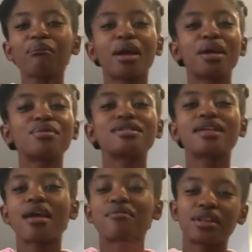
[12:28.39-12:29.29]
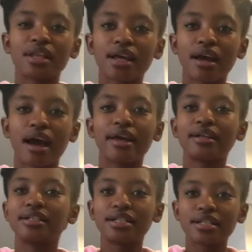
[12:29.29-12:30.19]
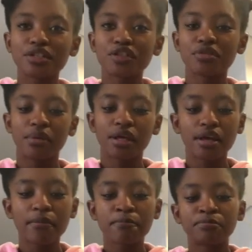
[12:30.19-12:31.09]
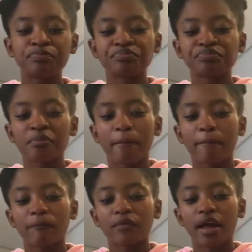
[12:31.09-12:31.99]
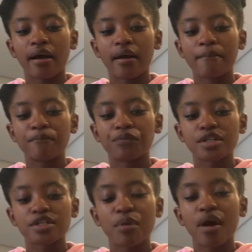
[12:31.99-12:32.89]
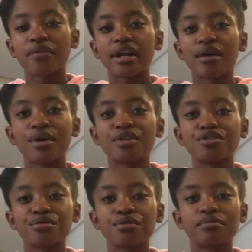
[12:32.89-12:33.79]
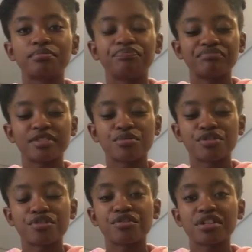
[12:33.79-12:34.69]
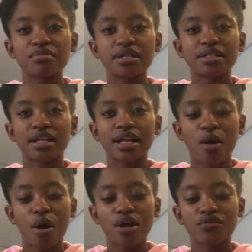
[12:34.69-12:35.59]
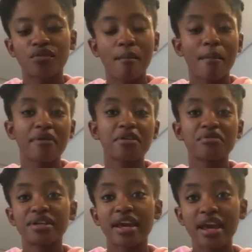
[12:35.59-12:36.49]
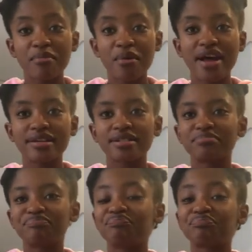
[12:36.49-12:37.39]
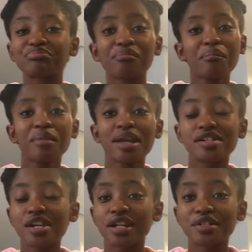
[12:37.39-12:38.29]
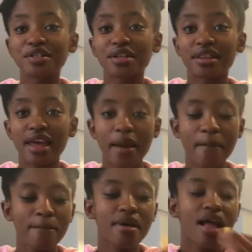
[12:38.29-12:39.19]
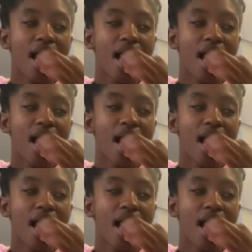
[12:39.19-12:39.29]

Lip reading: It was everything I needed it to be. The spa that I went to, it was a treatment that I got from my favorite hair brand. Shoutouts to them.